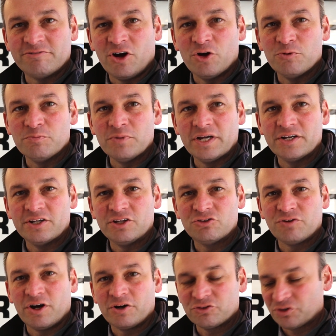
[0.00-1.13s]
foam in these
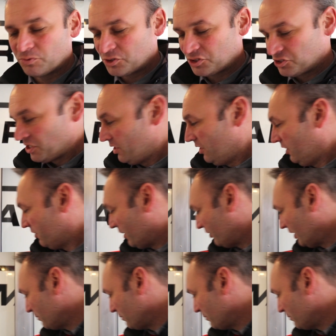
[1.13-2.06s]
fire extinguishers. They're